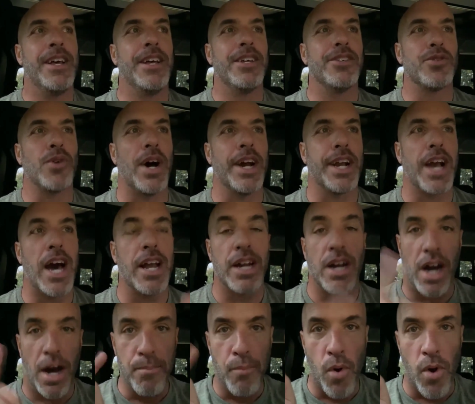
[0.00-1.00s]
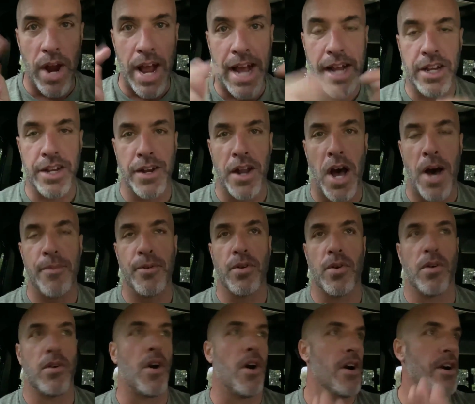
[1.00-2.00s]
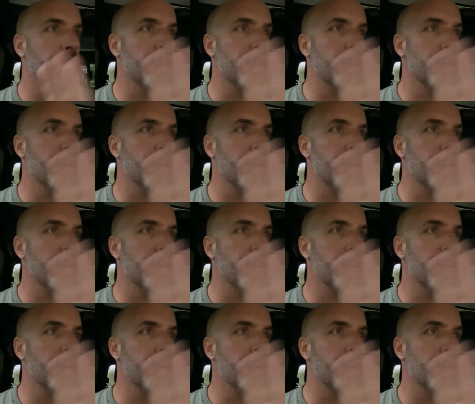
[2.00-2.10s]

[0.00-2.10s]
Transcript: So I got a more economical car.